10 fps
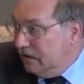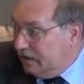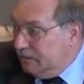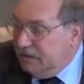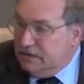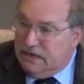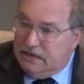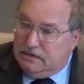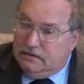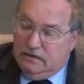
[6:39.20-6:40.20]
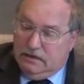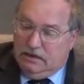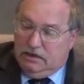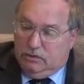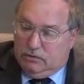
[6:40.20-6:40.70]
It can be taken,
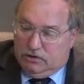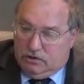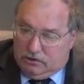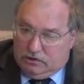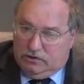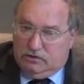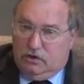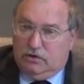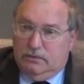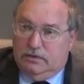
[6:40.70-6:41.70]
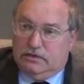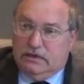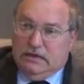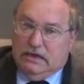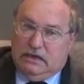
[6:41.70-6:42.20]
you can look at the documents,
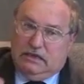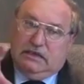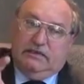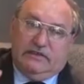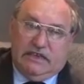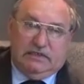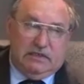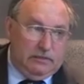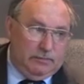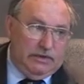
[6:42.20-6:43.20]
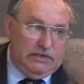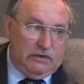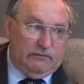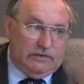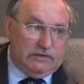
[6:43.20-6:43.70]
and as I've said to the police
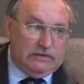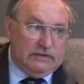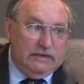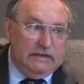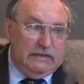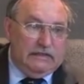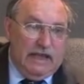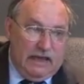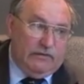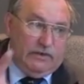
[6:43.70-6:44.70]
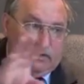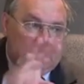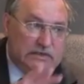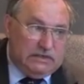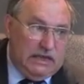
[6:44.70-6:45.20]
officers, the
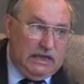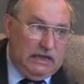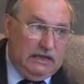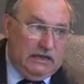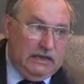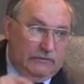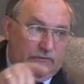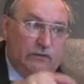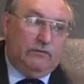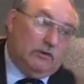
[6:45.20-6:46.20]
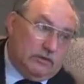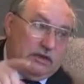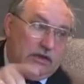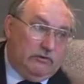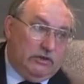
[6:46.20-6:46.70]
evidence is there. If you've got the
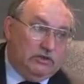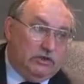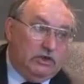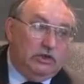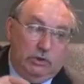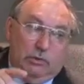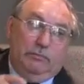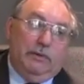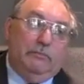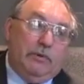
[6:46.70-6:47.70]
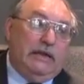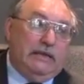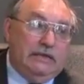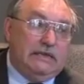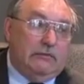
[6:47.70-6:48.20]
courage, you will be
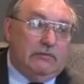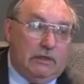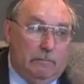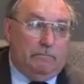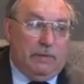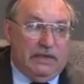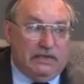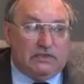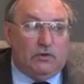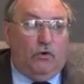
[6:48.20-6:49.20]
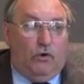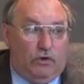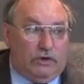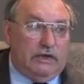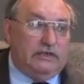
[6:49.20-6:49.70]
breaking down the biggest
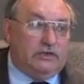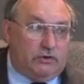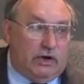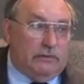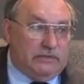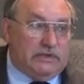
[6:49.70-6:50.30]
organised crime